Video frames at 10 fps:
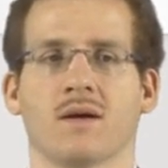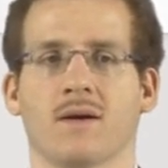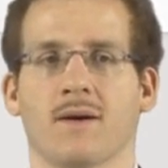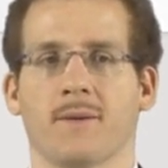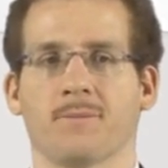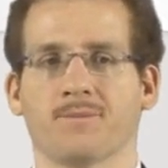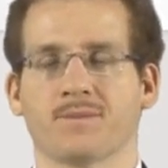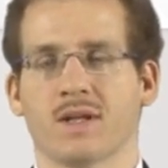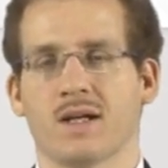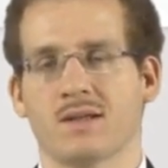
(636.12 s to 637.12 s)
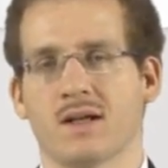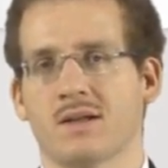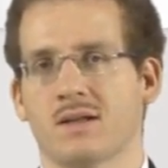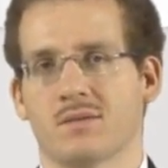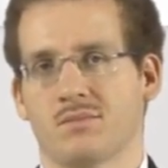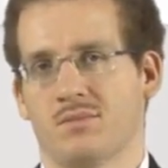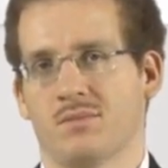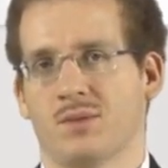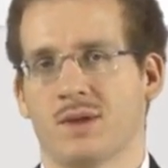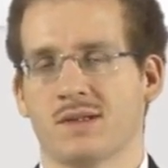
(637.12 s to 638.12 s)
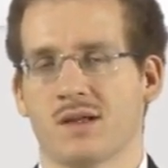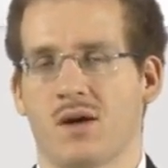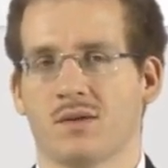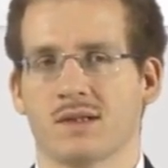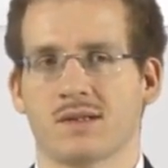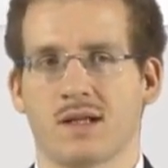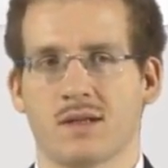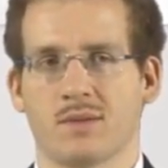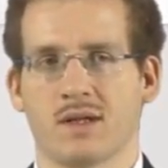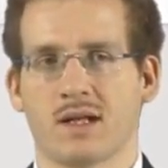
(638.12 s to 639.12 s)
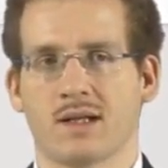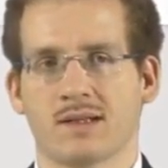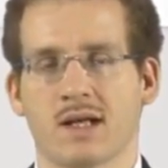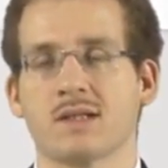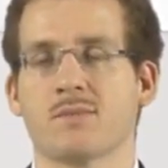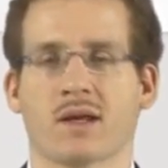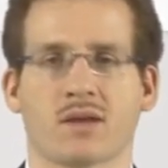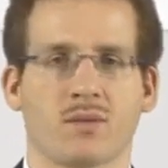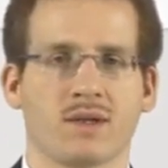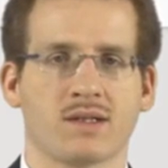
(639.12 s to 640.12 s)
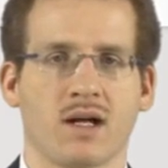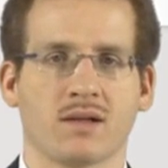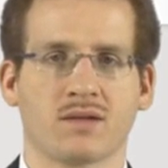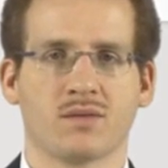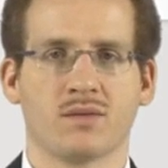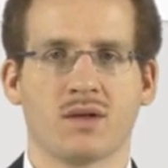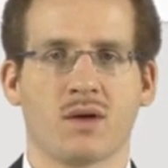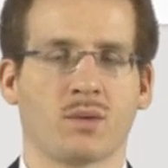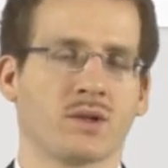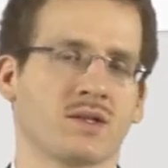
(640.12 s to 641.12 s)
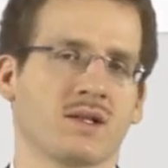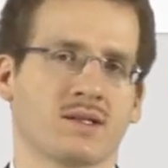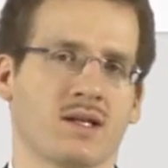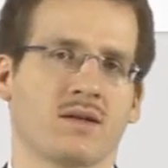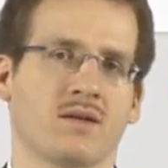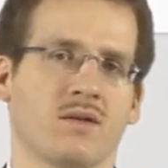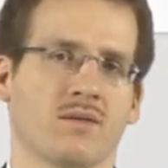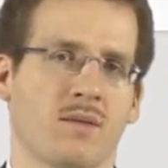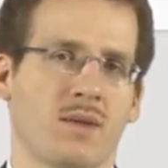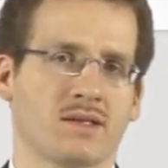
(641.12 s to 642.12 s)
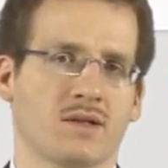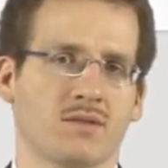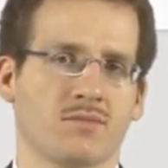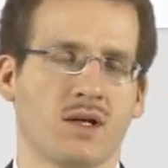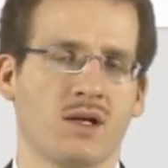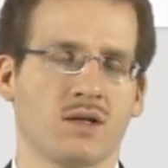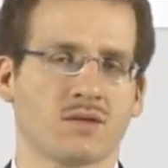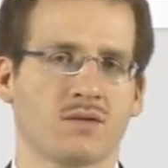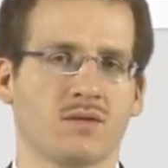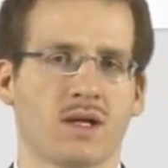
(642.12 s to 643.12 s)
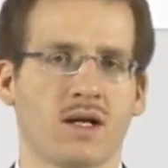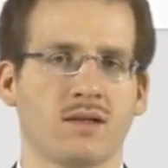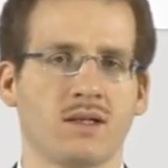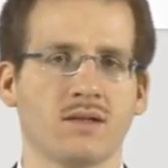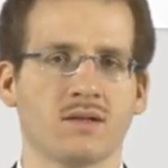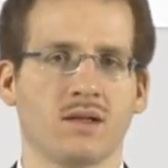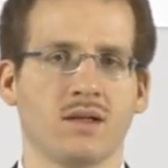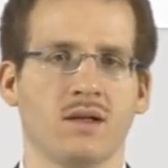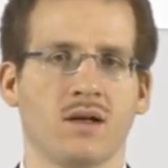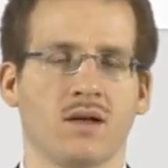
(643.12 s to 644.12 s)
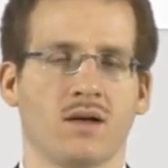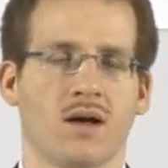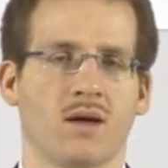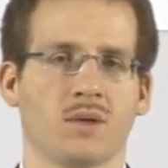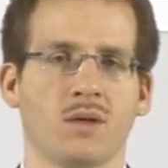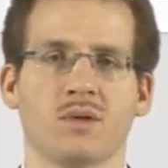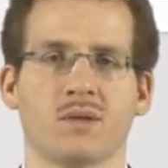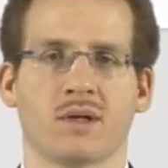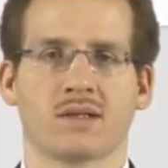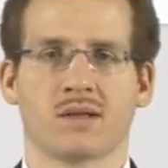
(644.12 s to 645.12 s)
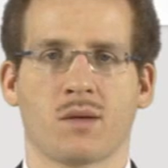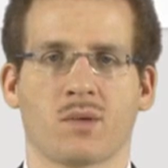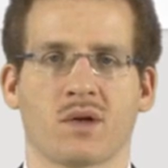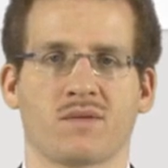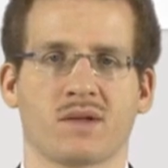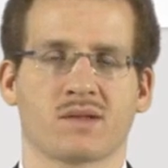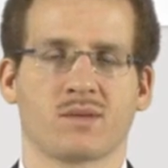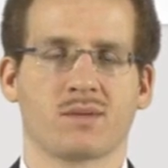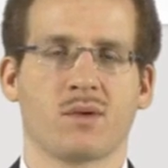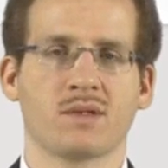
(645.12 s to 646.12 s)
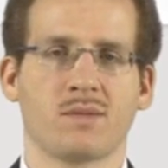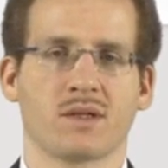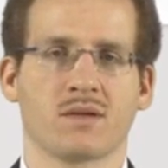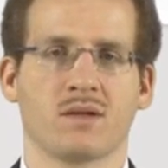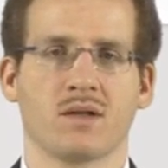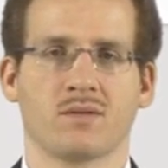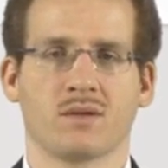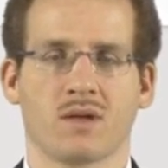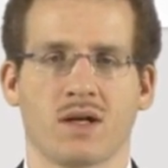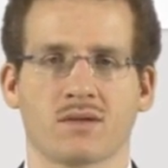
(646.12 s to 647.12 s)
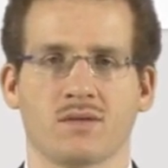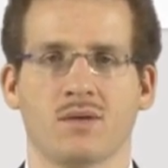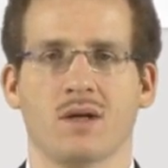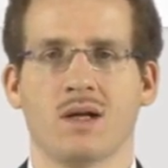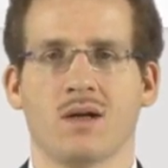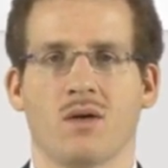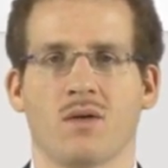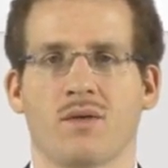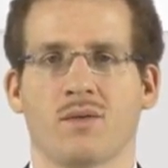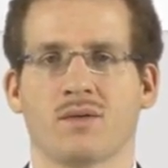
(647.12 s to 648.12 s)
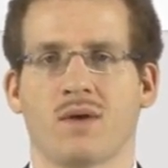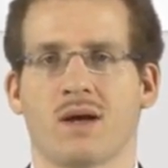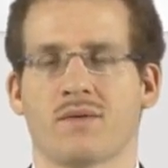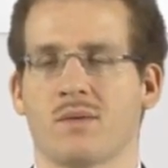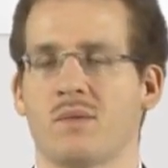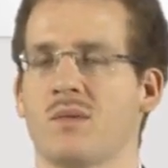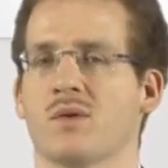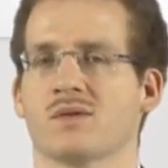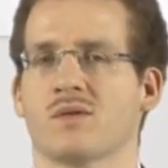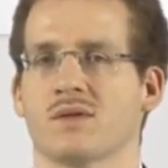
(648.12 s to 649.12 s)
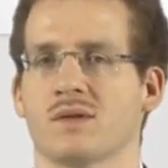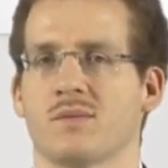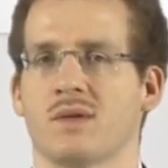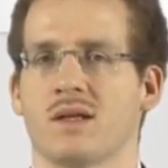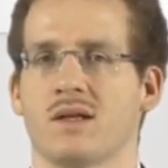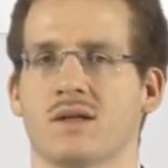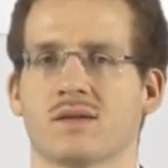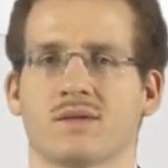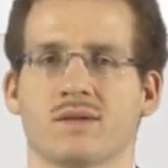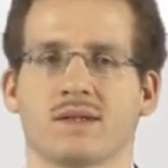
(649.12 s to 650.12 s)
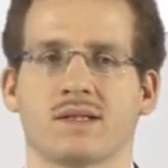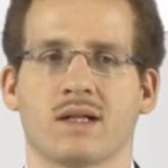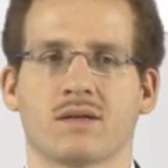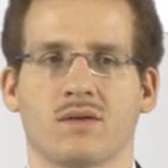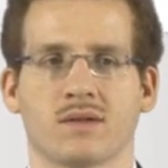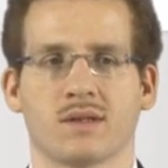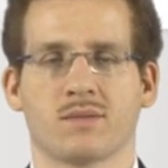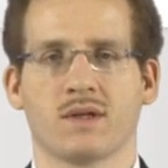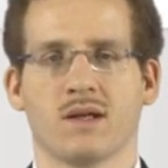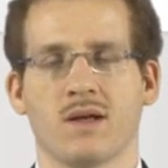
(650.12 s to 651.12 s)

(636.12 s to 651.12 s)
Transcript: and then it prints out a statement and sends back the result to the original sender of the message. So you can easily implement some request-response pattern here if you like to, although you have the mailbox concept and the asynchronous send concept.